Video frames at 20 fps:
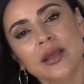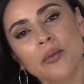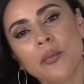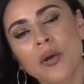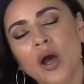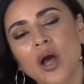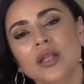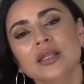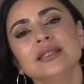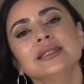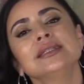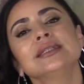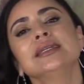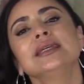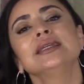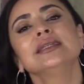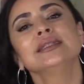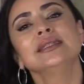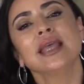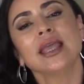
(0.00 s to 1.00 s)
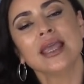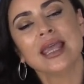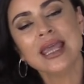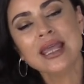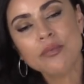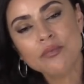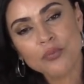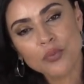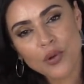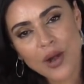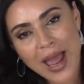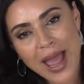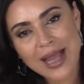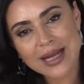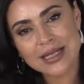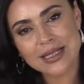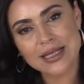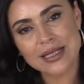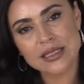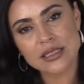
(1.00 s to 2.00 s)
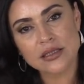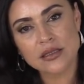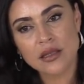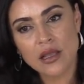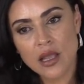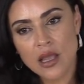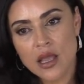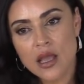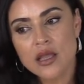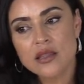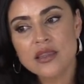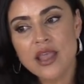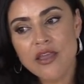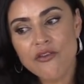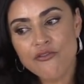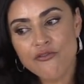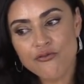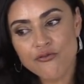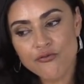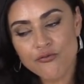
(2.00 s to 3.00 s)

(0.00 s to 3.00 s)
policies. They, in practice, they